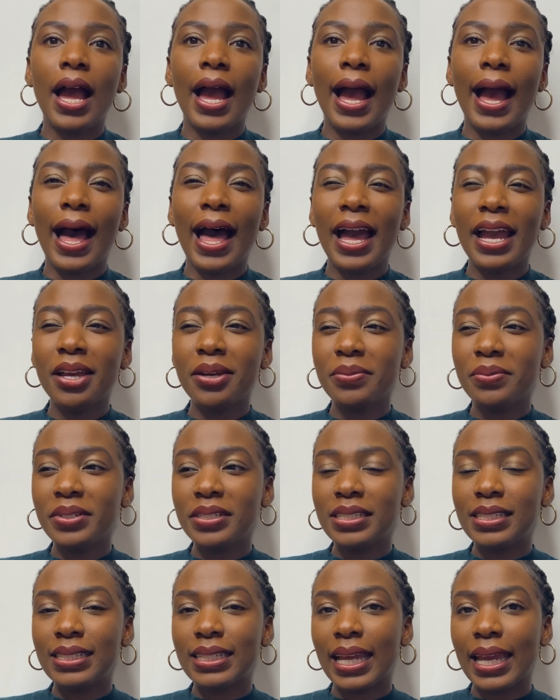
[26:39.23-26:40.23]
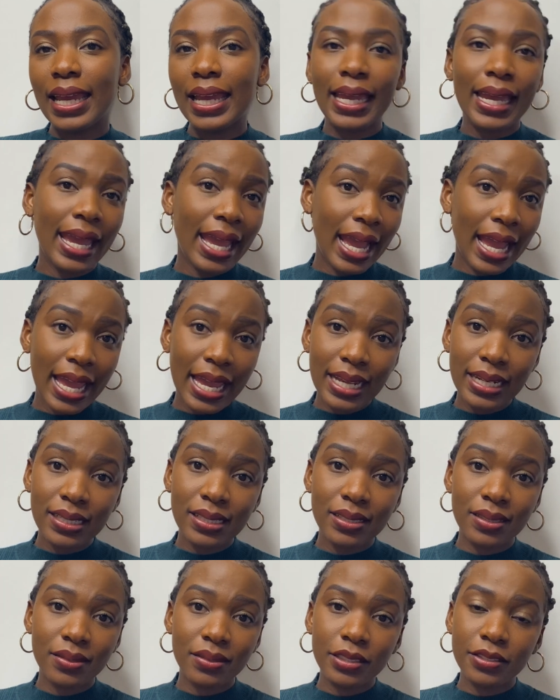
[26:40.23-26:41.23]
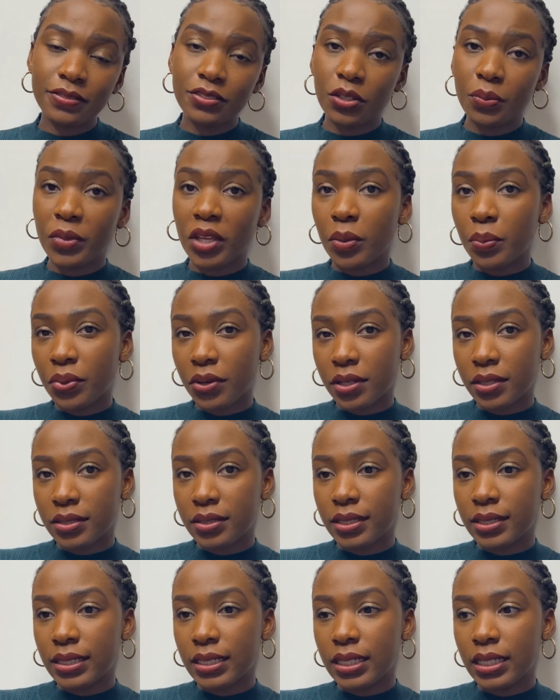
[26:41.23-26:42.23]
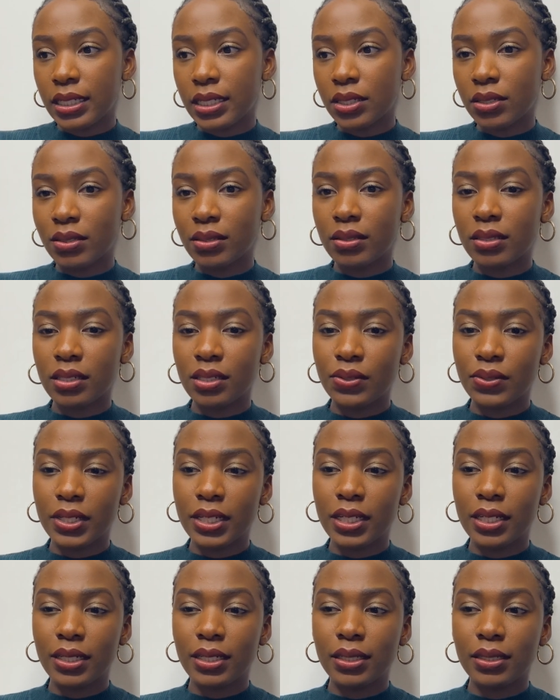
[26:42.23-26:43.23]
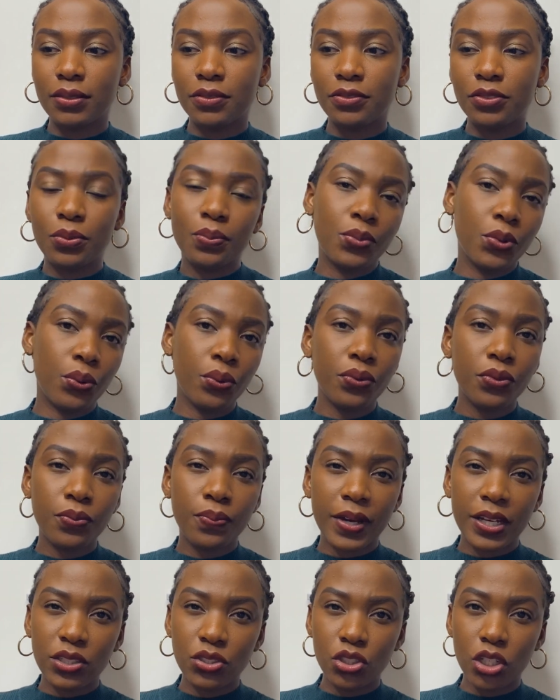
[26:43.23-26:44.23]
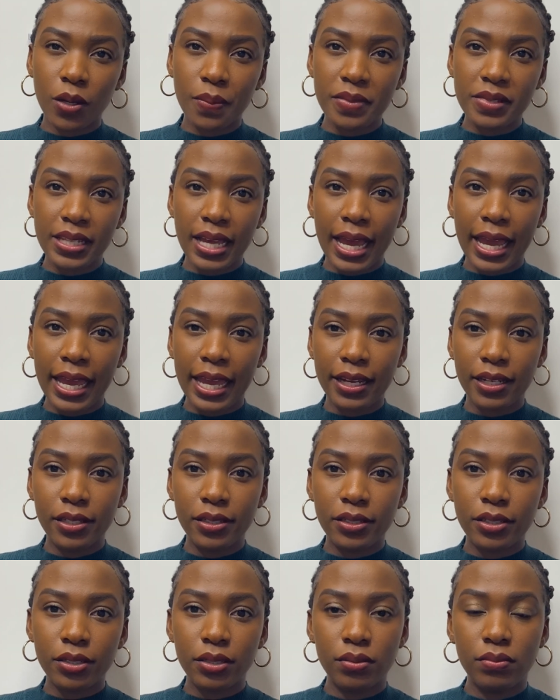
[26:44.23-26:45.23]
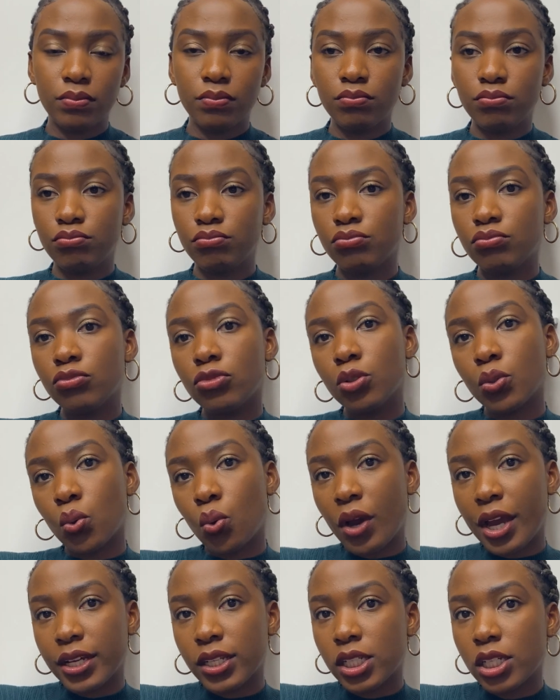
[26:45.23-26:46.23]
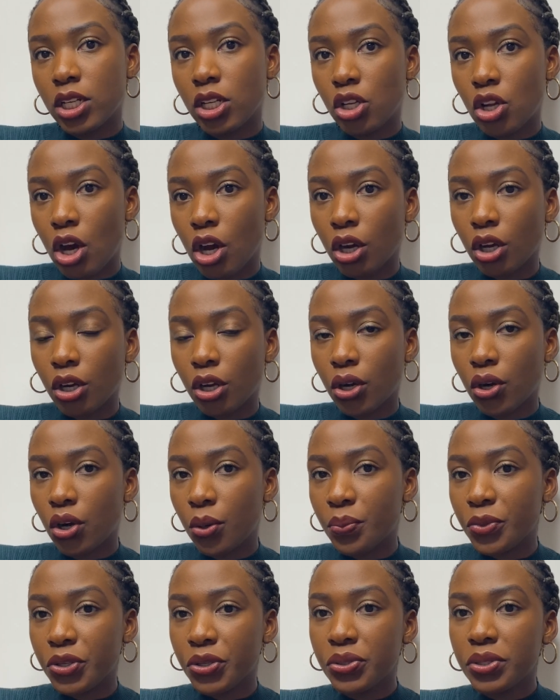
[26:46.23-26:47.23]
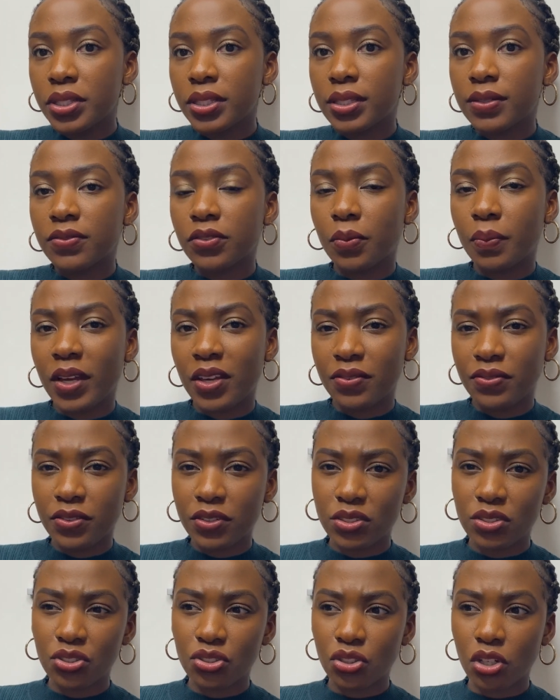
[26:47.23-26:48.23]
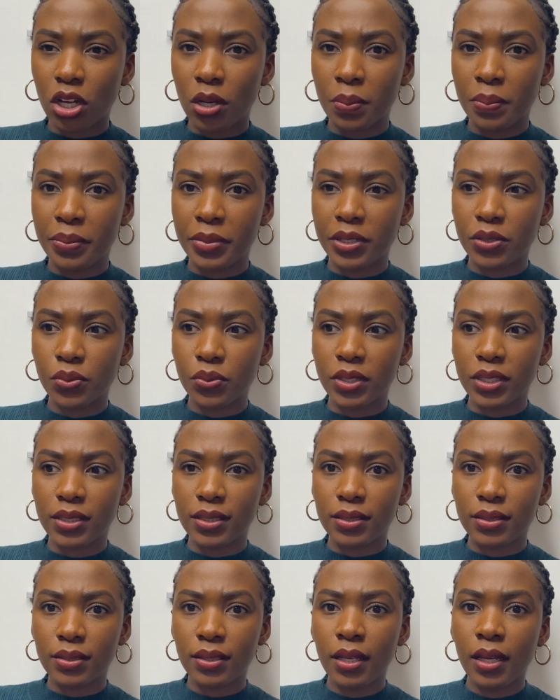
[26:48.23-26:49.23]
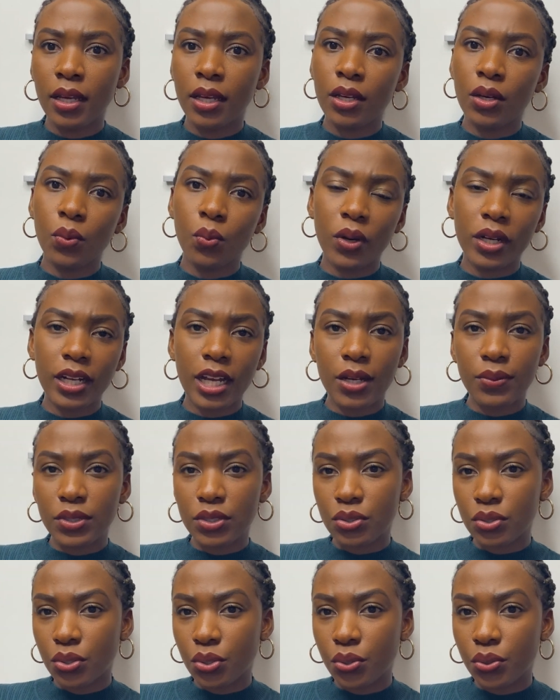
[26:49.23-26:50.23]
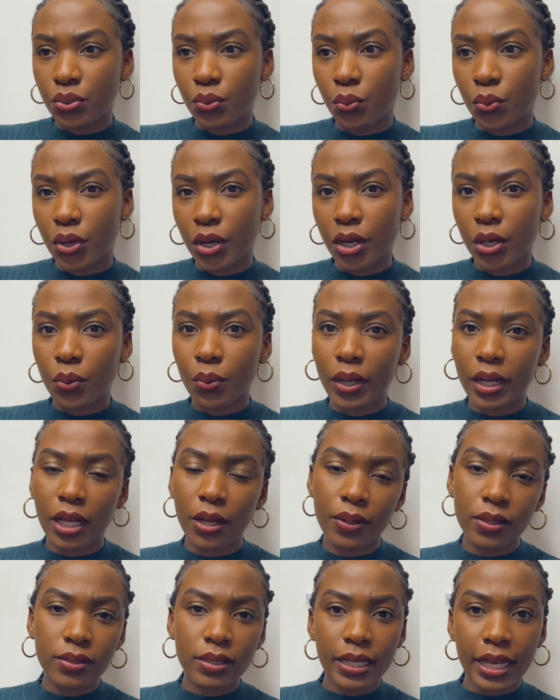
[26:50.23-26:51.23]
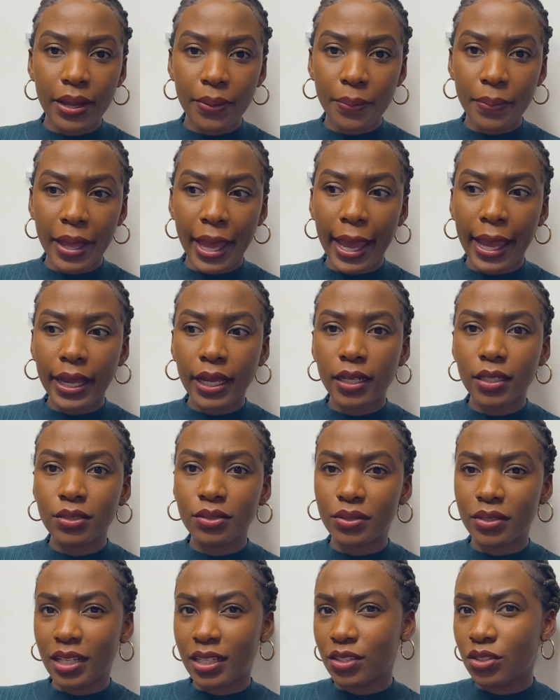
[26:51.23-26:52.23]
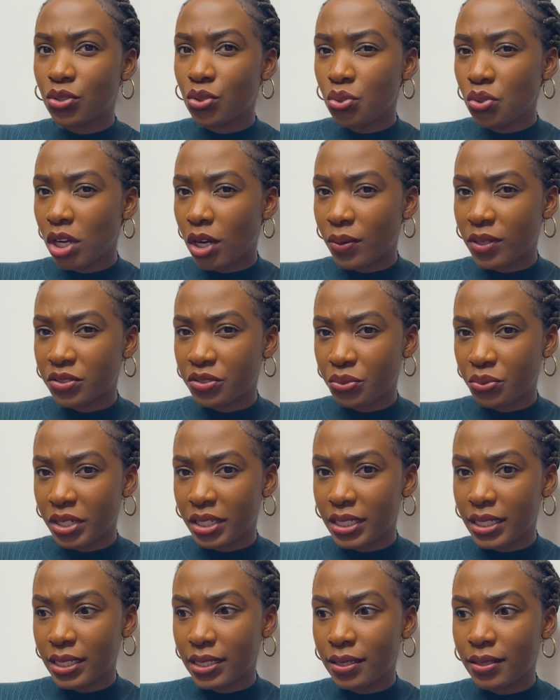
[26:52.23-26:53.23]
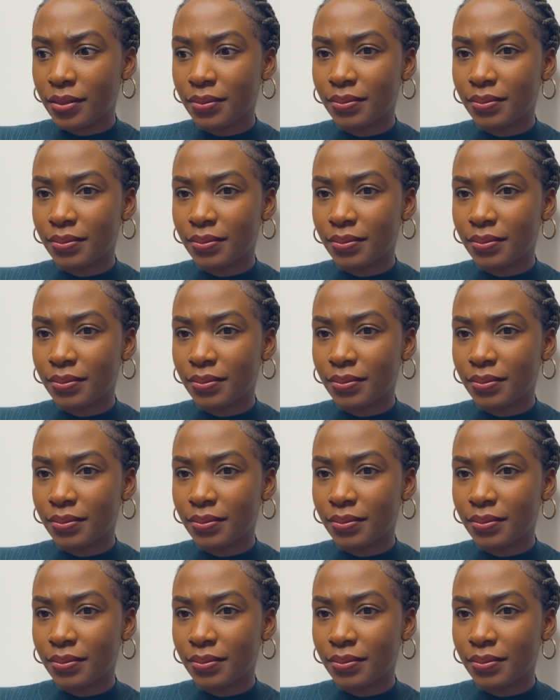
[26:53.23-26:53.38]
I would say 8 for me personally, considering for both my jobs I had quite long commutes. For my first job, it was 1 hour to go to work, 1 hour to come back, so that's 2 hours already